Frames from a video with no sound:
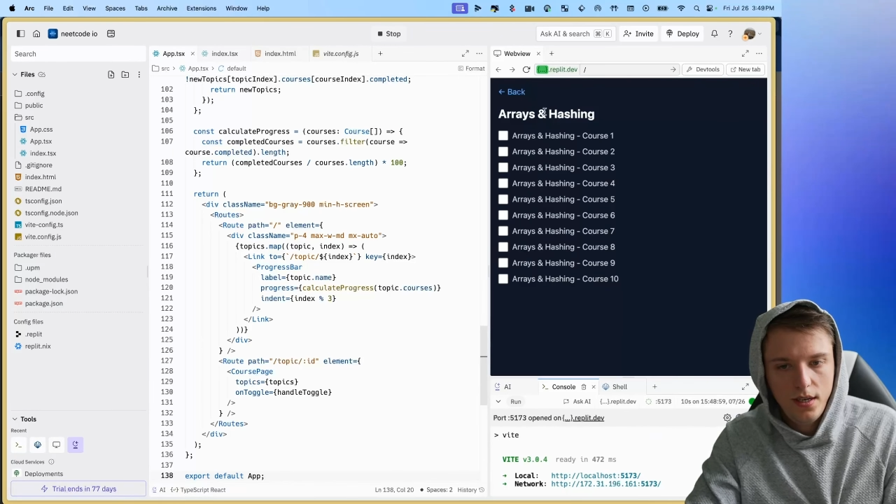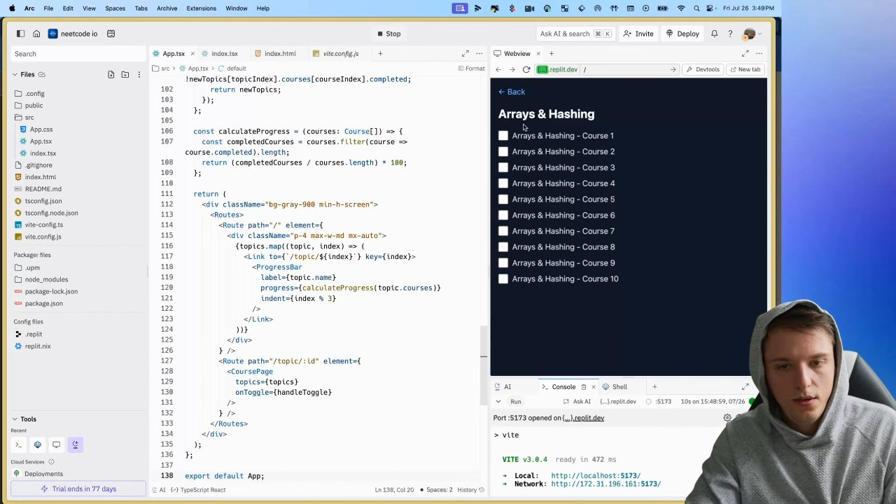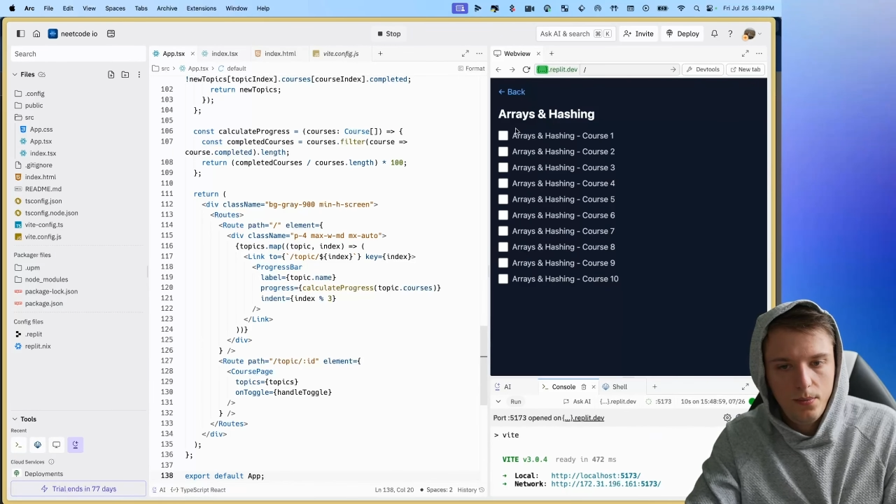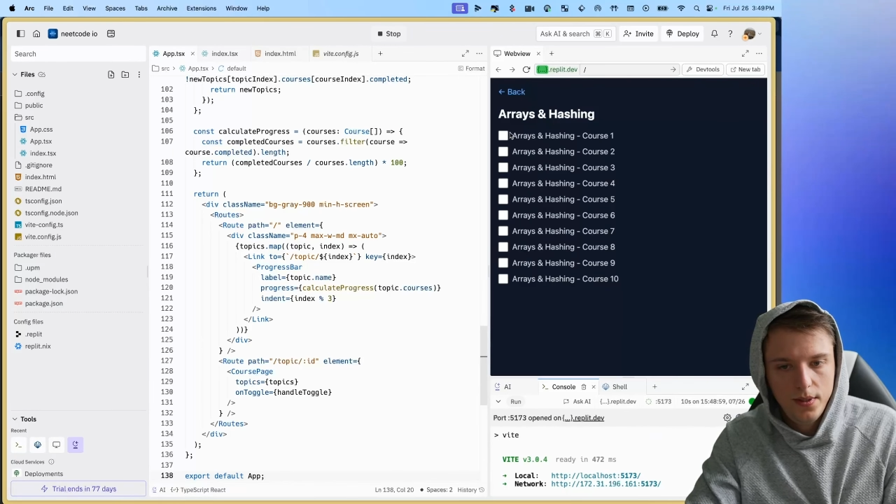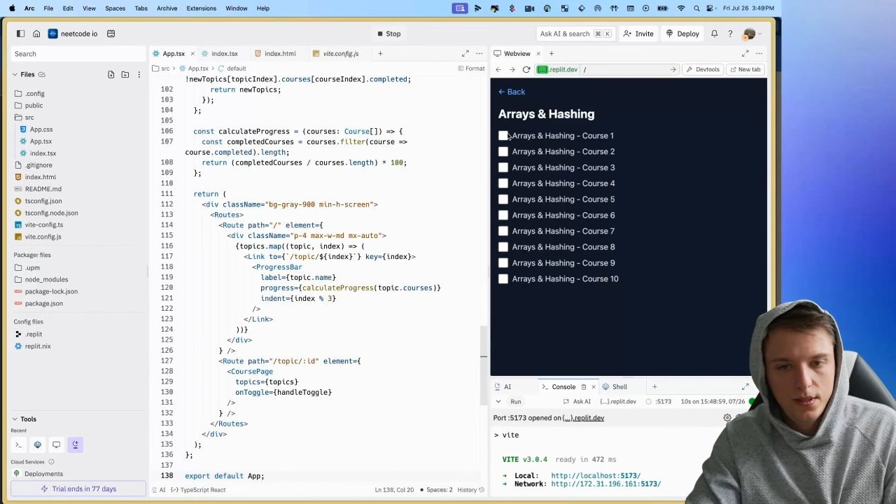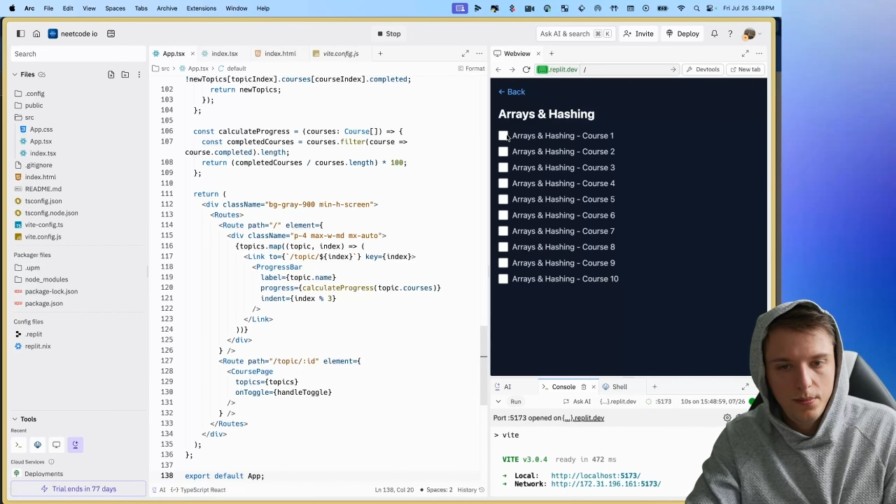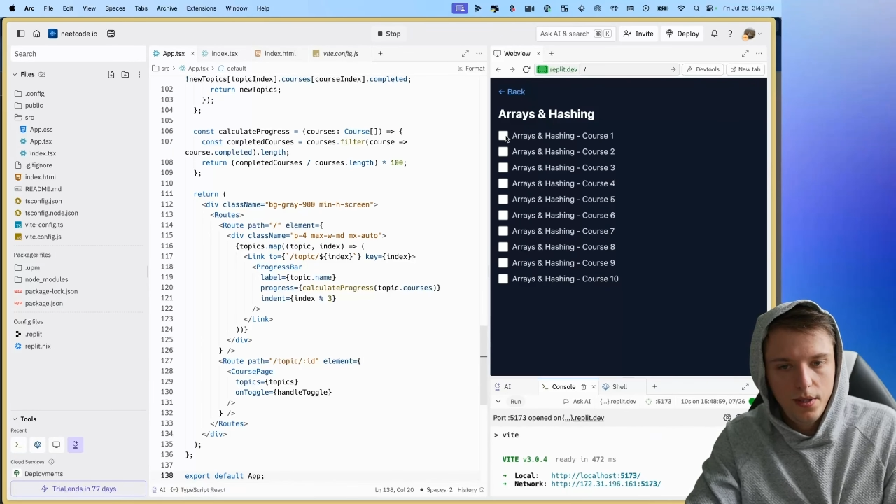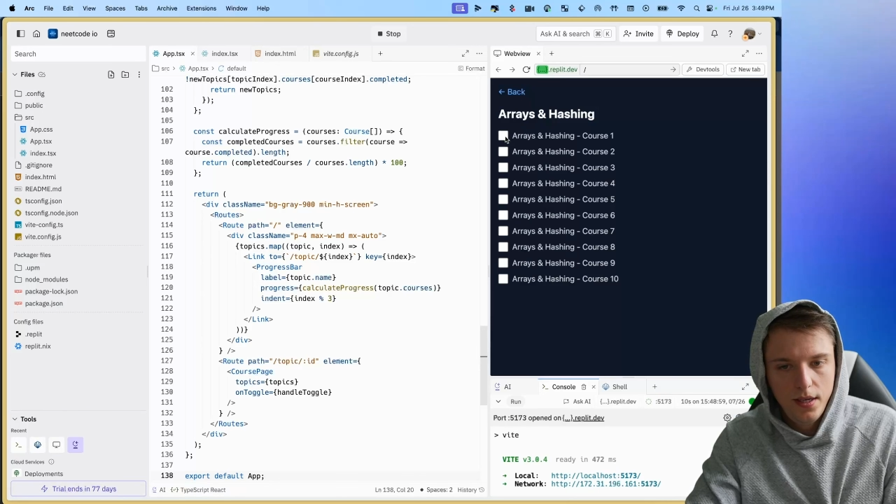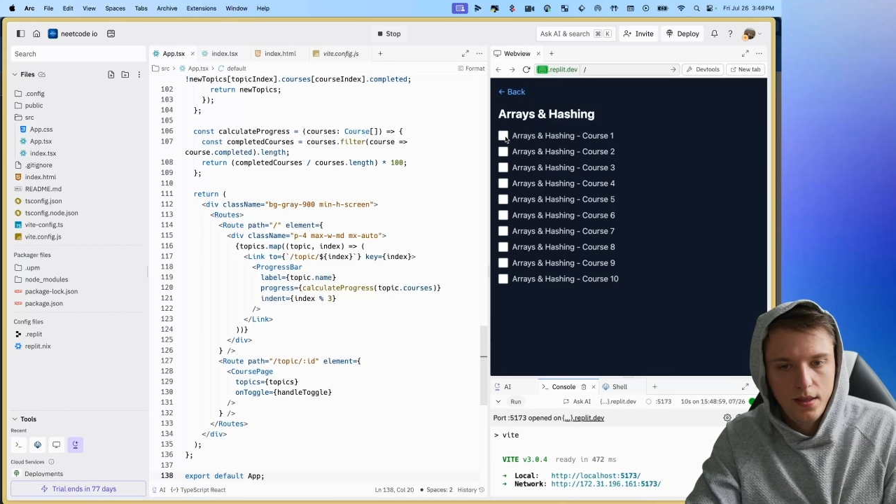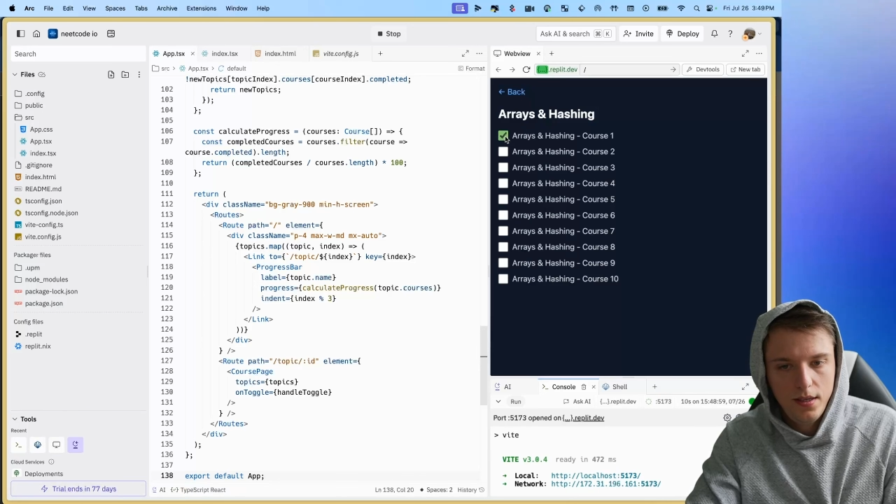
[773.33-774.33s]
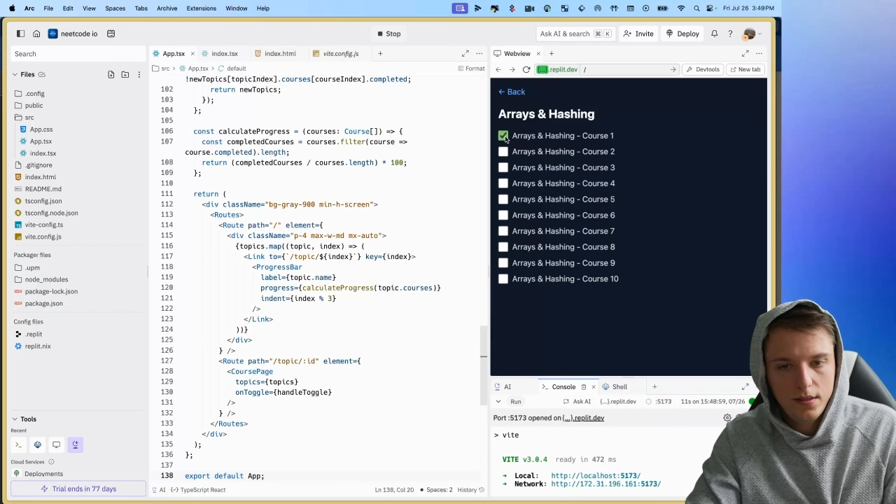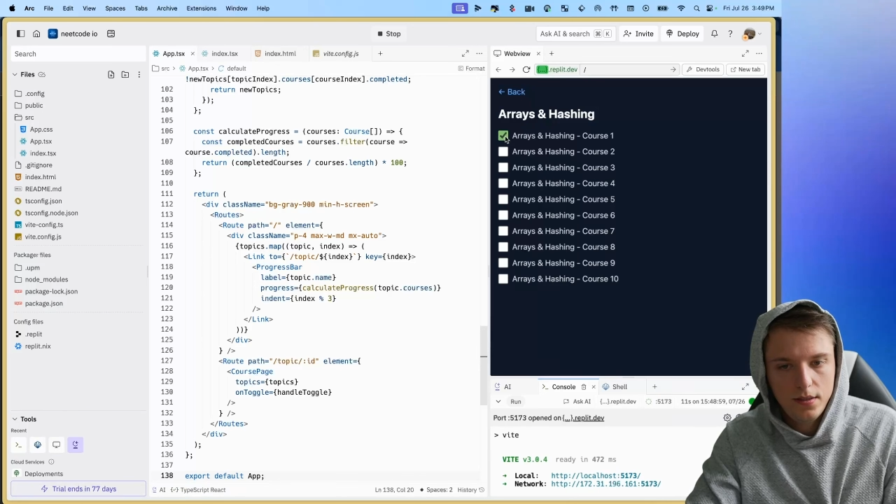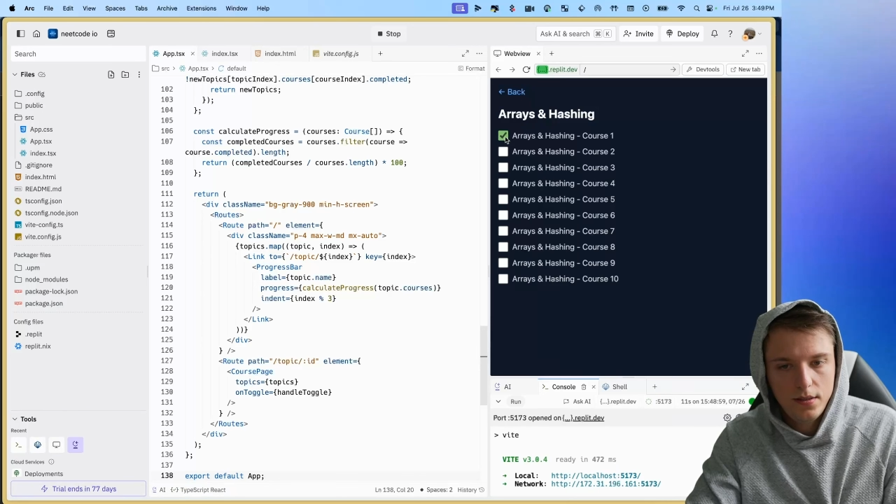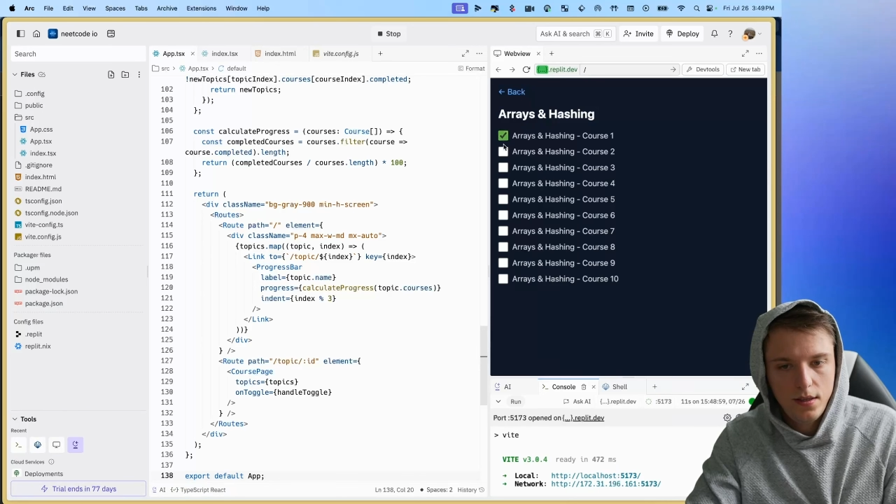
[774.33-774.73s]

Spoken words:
it opens up like this,